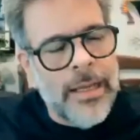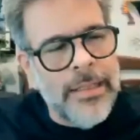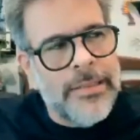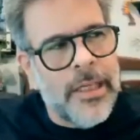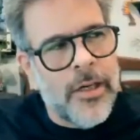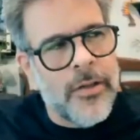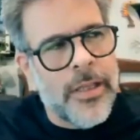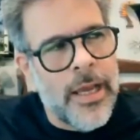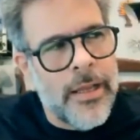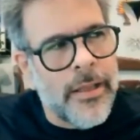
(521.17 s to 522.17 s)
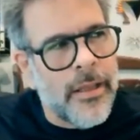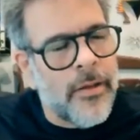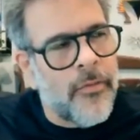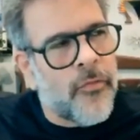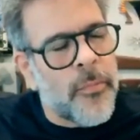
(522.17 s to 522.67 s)
I can tell that
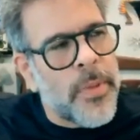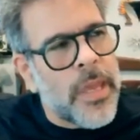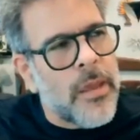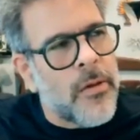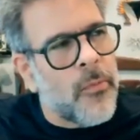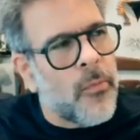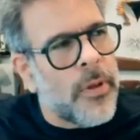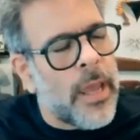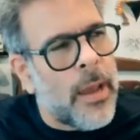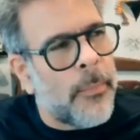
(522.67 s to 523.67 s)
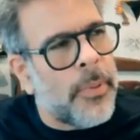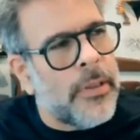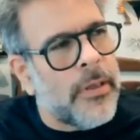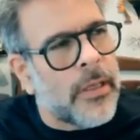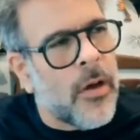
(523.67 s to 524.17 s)
for me, it
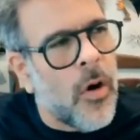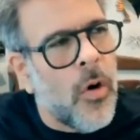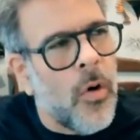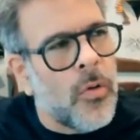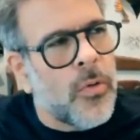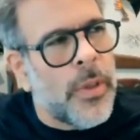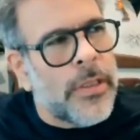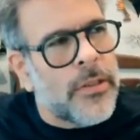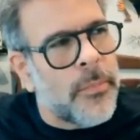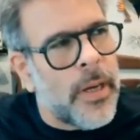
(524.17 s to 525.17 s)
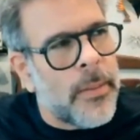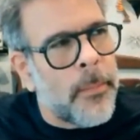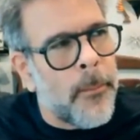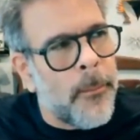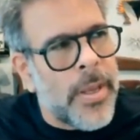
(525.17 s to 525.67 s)
happened like all the way to my
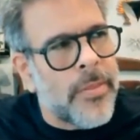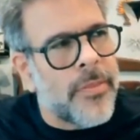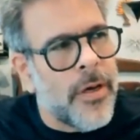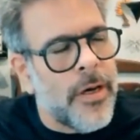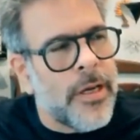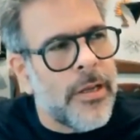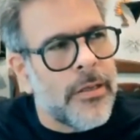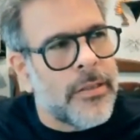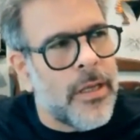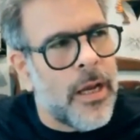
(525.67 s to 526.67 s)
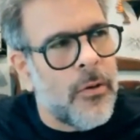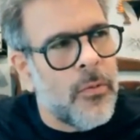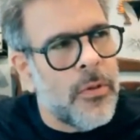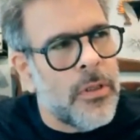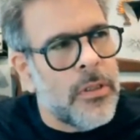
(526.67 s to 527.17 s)
mid 30s. I
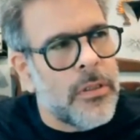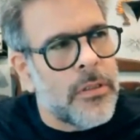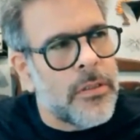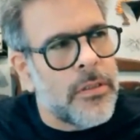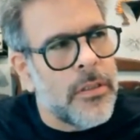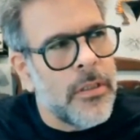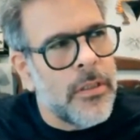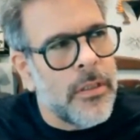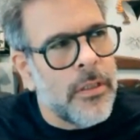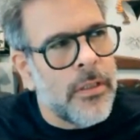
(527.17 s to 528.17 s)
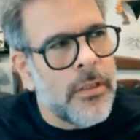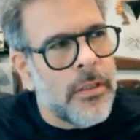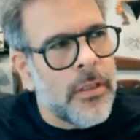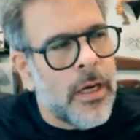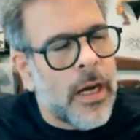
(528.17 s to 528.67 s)
was
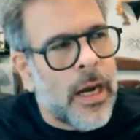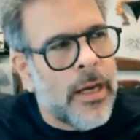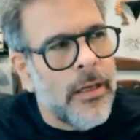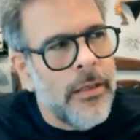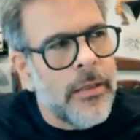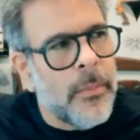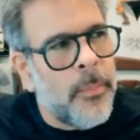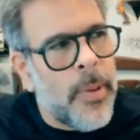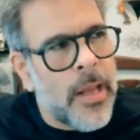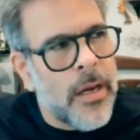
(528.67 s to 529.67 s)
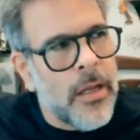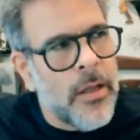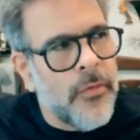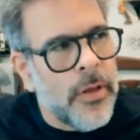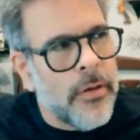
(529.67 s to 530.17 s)
highly
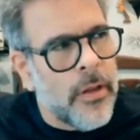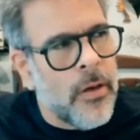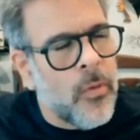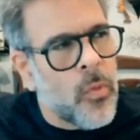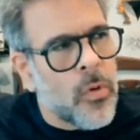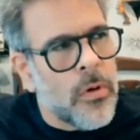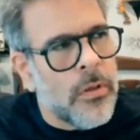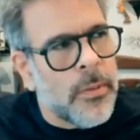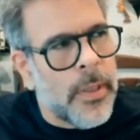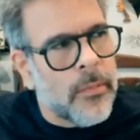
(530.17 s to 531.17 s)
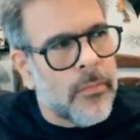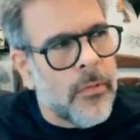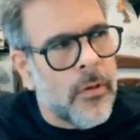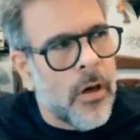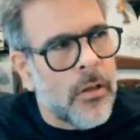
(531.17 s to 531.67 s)
competitive and worried about
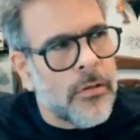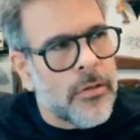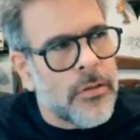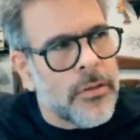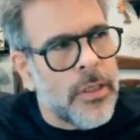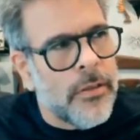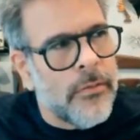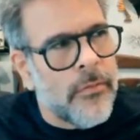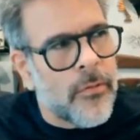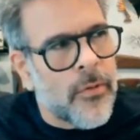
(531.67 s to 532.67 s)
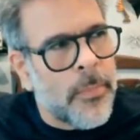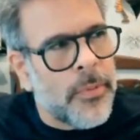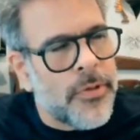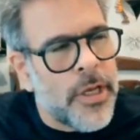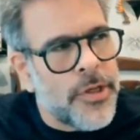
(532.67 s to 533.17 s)
others and a
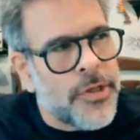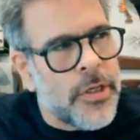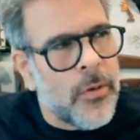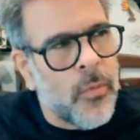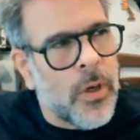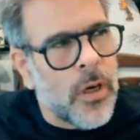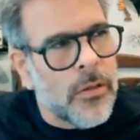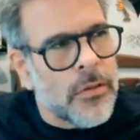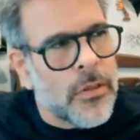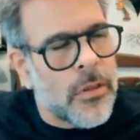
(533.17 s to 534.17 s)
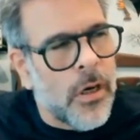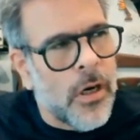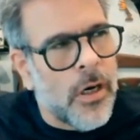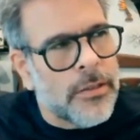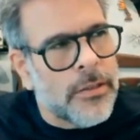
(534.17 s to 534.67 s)
reputation and what others
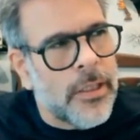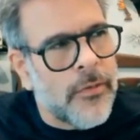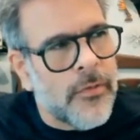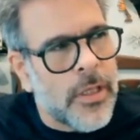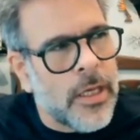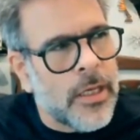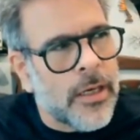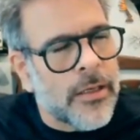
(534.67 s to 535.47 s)
thought and everything.